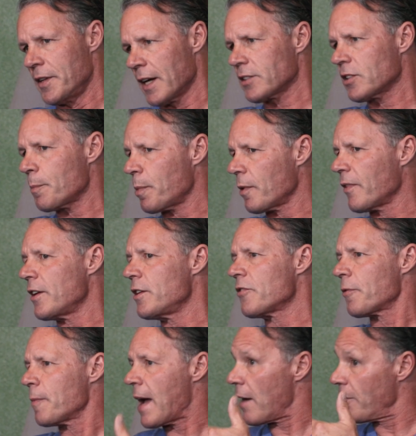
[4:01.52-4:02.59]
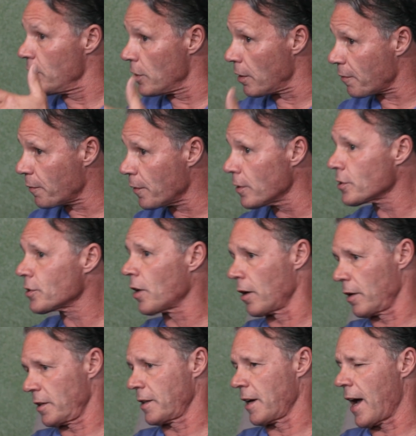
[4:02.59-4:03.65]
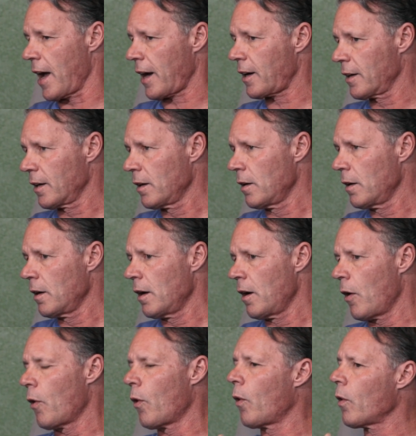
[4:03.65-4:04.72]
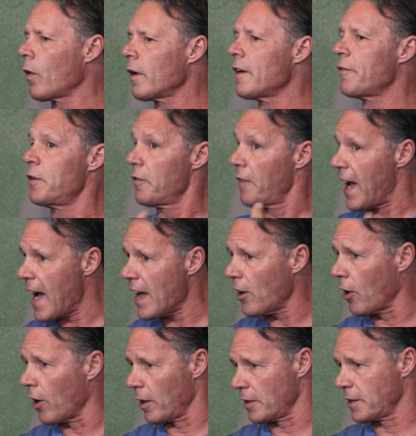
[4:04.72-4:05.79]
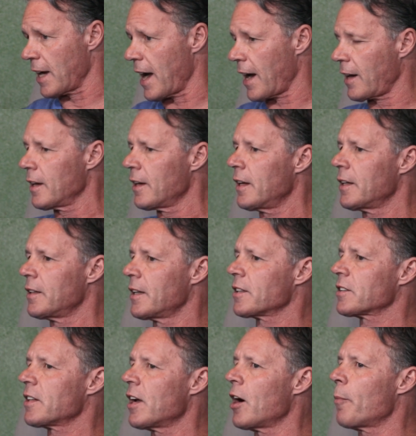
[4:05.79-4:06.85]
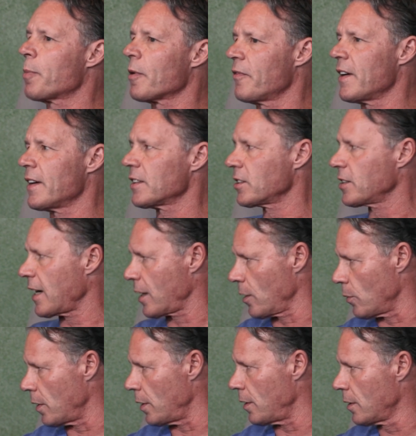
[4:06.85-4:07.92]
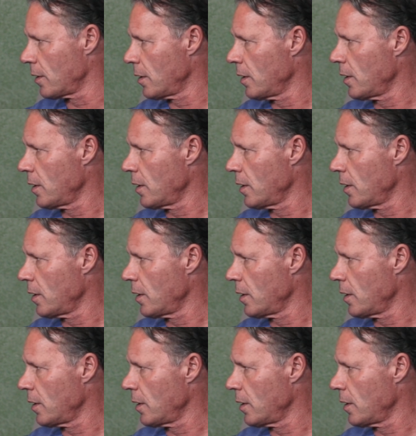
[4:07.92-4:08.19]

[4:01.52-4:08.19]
Does it prevent you from having your first heart attack? Yeah. Or if you've had a heart attack, does it help prevent a second one?